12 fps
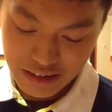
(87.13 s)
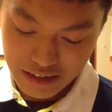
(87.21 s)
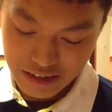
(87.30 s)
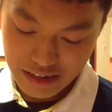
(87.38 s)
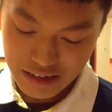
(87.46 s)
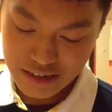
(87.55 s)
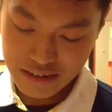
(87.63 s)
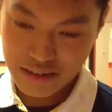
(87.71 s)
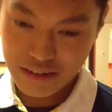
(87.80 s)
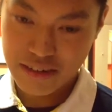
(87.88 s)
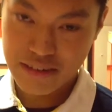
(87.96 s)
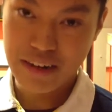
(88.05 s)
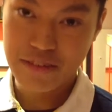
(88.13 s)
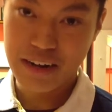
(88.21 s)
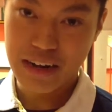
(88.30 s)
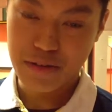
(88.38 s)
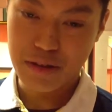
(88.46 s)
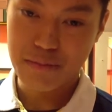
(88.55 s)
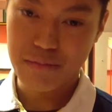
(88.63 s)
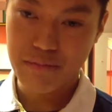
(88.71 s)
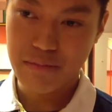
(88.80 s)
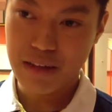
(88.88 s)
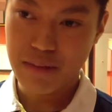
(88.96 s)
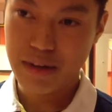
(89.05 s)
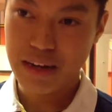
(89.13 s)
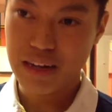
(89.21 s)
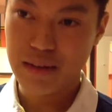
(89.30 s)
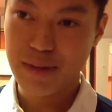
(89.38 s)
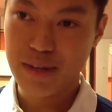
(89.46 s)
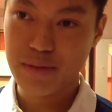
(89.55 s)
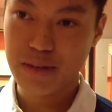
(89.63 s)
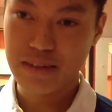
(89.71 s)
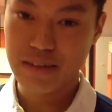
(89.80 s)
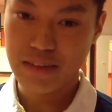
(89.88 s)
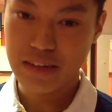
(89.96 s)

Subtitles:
so it does not react with many elements because of